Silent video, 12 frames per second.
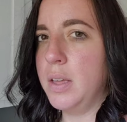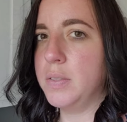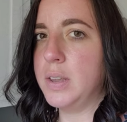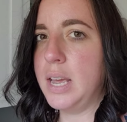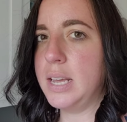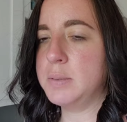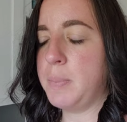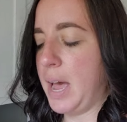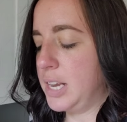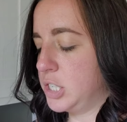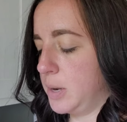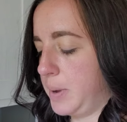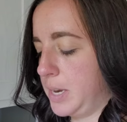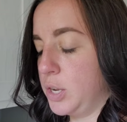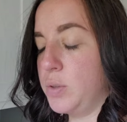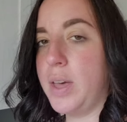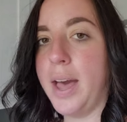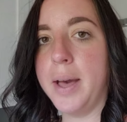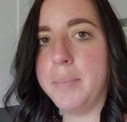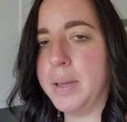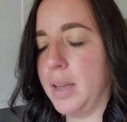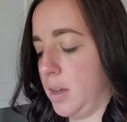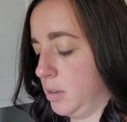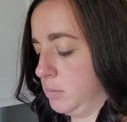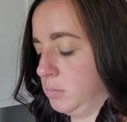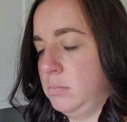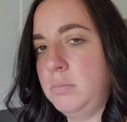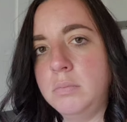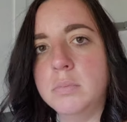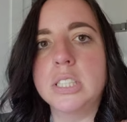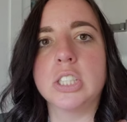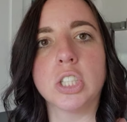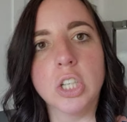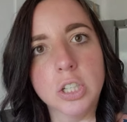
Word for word: The next batch, I may do that, but y'all, mmm, it's